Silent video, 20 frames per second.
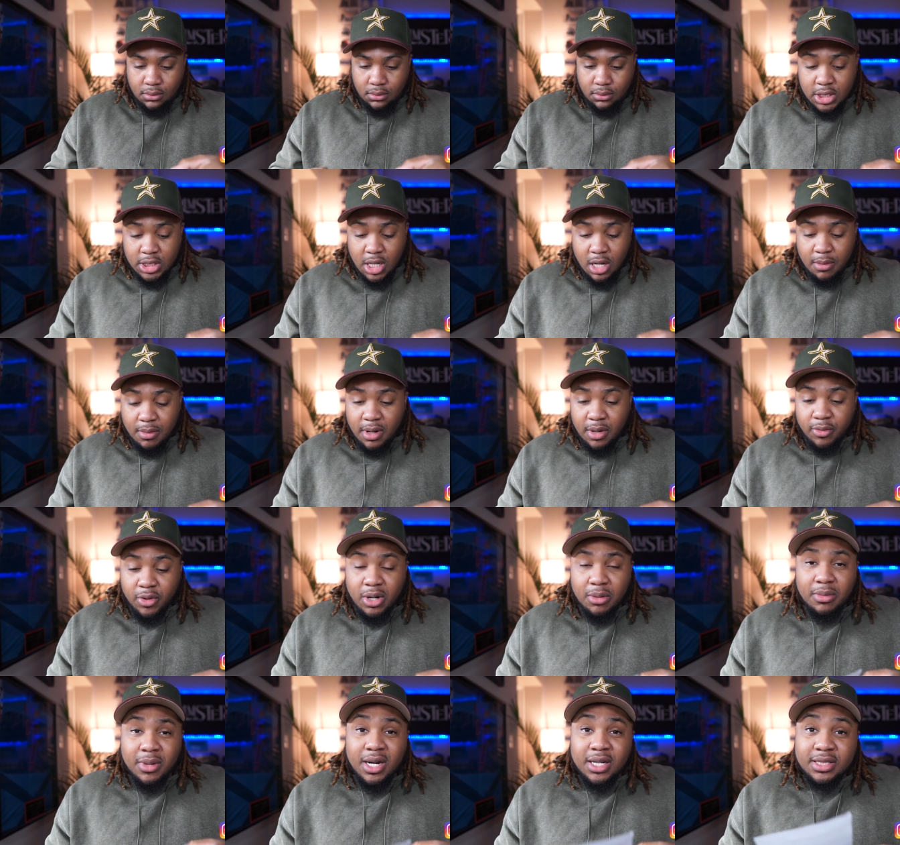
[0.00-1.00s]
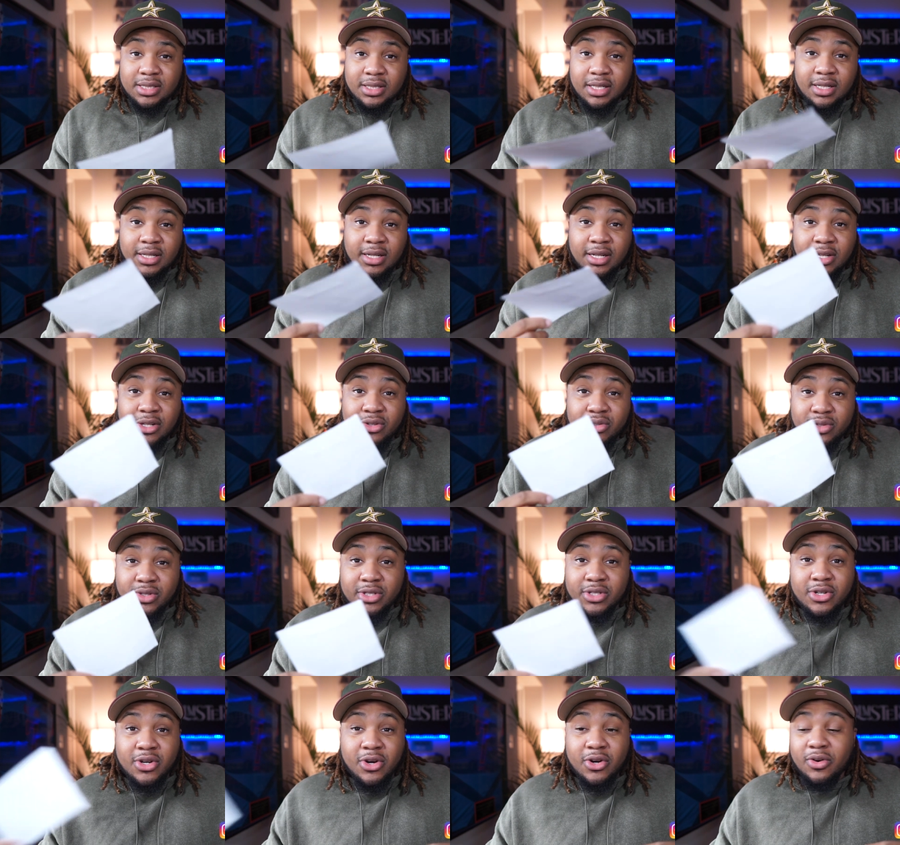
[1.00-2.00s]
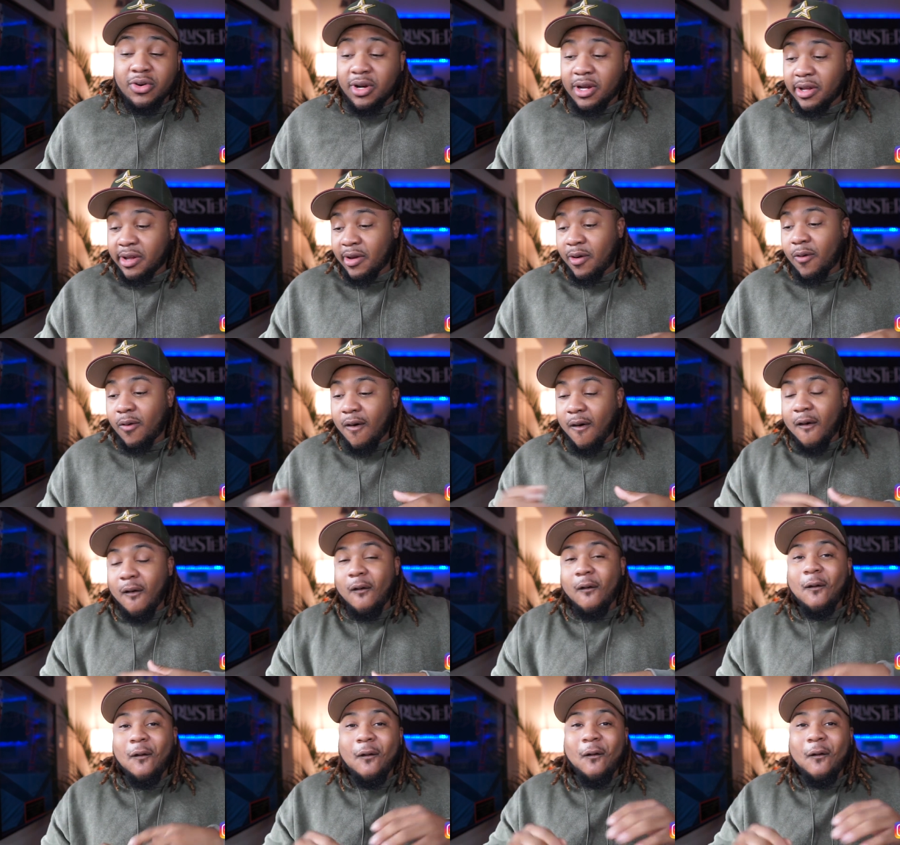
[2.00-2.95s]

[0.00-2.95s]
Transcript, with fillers: Next time I want to buy something, I use this code right here, bro.